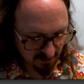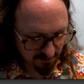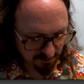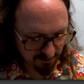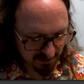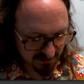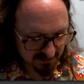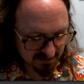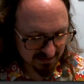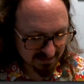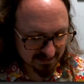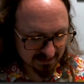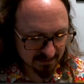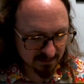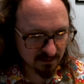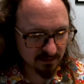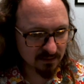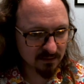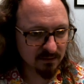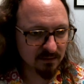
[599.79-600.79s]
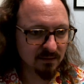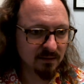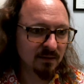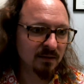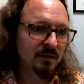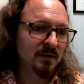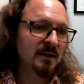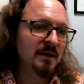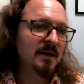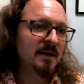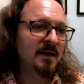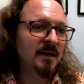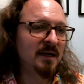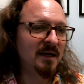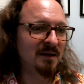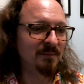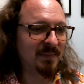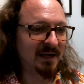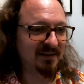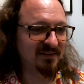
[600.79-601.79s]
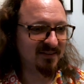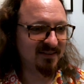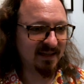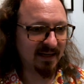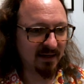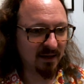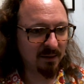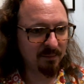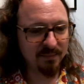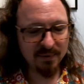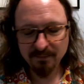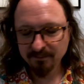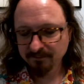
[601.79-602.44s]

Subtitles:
begin in my setup.